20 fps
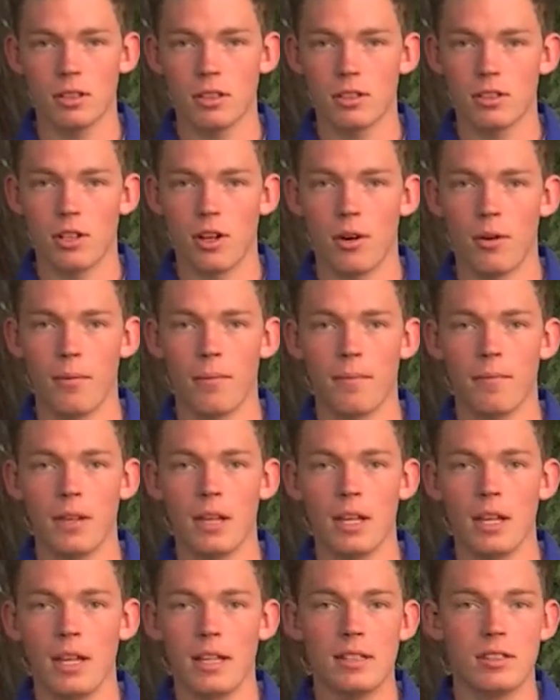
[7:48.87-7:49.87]
So
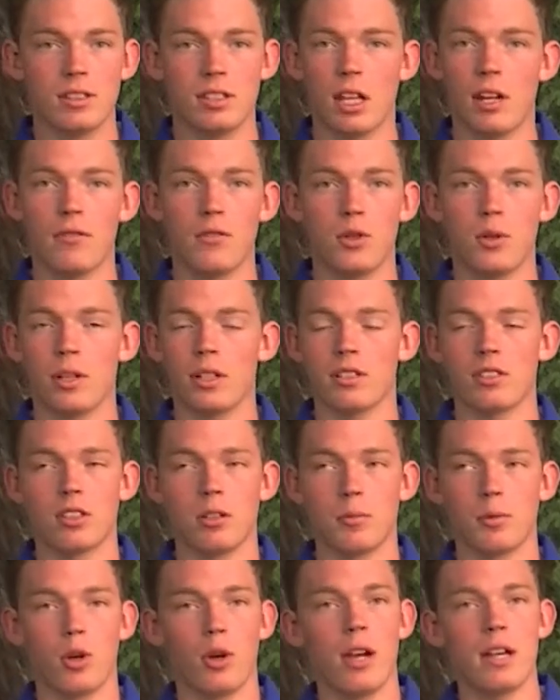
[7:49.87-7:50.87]
instead of doing
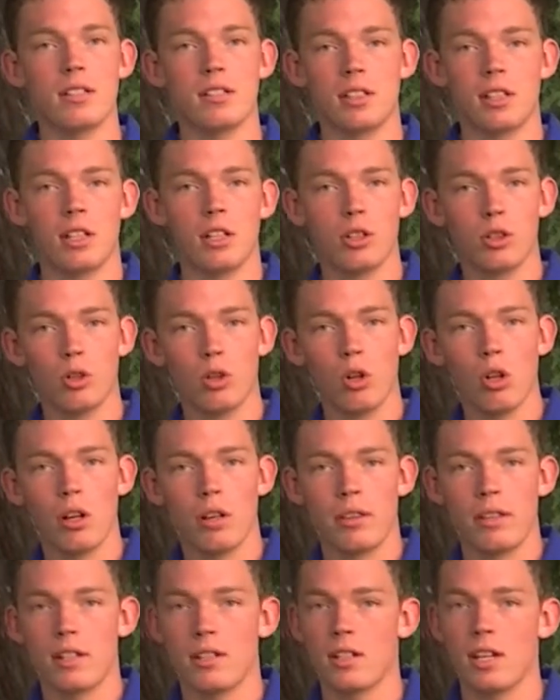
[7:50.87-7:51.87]
some crazy integral
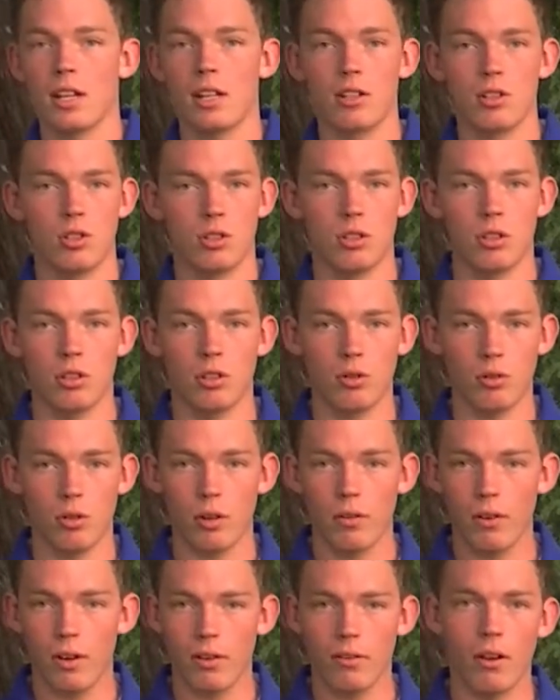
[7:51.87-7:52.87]
and then taking the
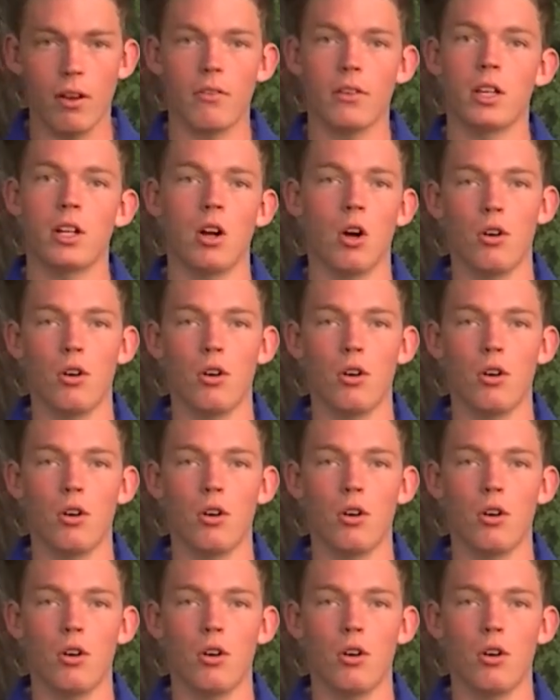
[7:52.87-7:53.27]
derivative of it,